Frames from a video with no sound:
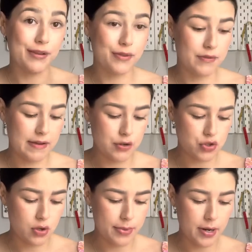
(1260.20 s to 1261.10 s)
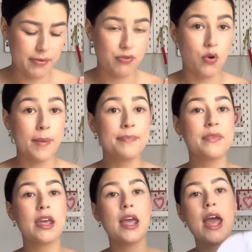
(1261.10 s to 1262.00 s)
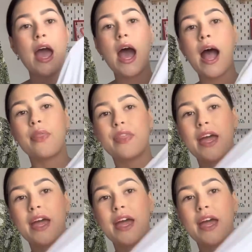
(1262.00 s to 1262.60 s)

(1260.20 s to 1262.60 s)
if you've never shopped there before. And